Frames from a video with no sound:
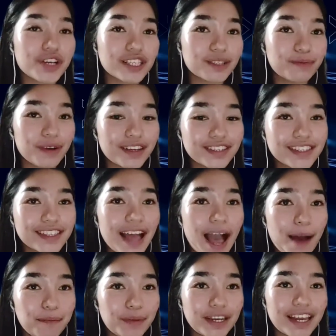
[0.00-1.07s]
Christmas
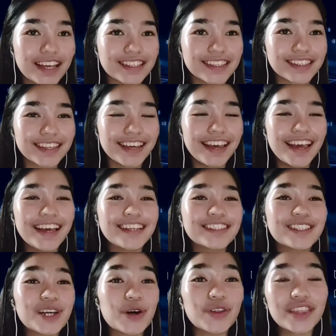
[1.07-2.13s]
happiness.
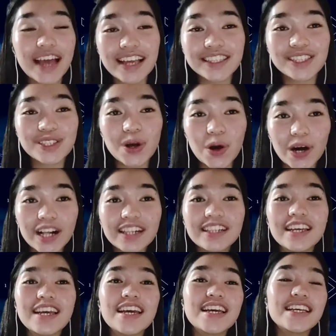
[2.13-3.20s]
So that's all.